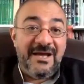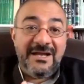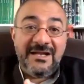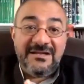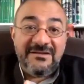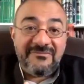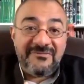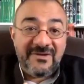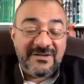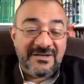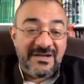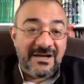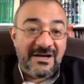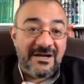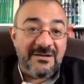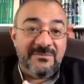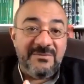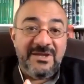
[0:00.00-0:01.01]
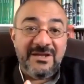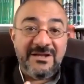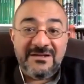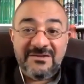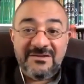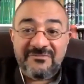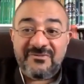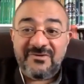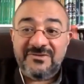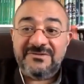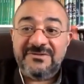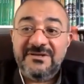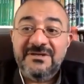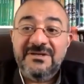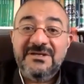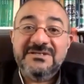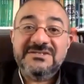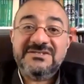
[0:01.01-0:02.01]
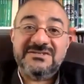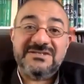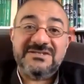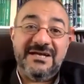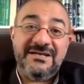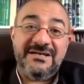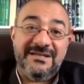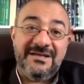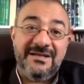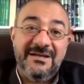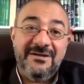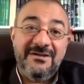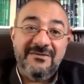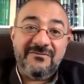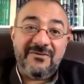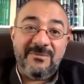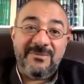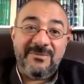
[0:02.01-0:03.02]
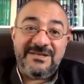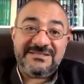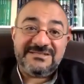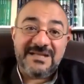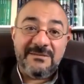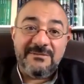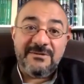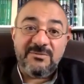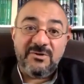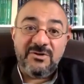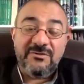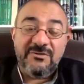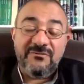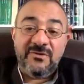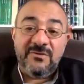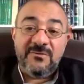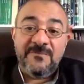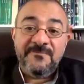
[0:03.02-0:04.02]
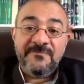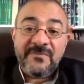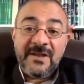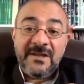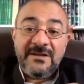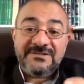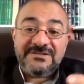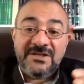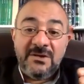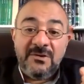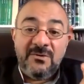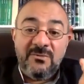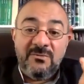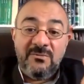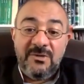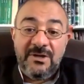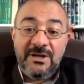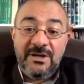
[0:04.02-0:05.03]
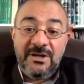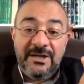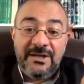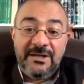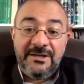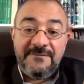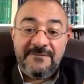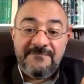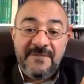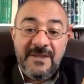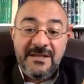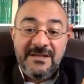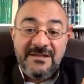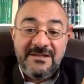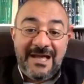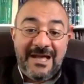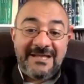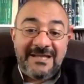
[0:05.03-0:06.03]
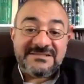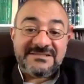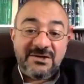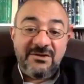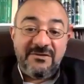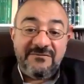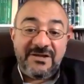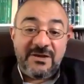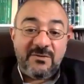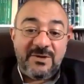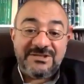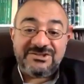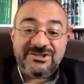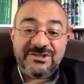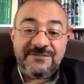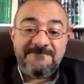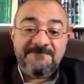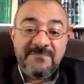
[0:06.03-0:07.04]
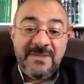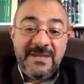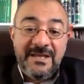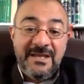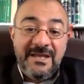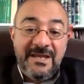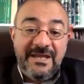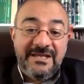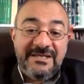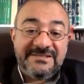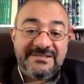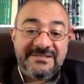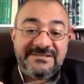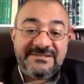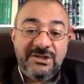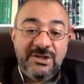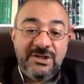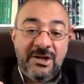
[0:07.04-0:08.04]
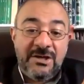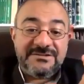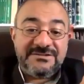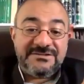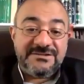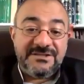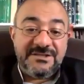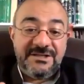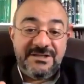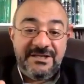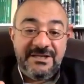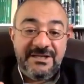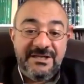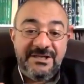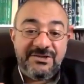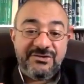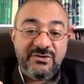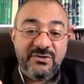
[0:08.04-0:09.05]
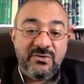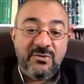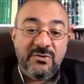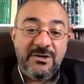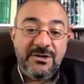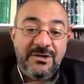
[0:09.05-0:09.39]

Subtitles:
and a different economy and a different society from an Islamic point of view. So the answer of the question is not really to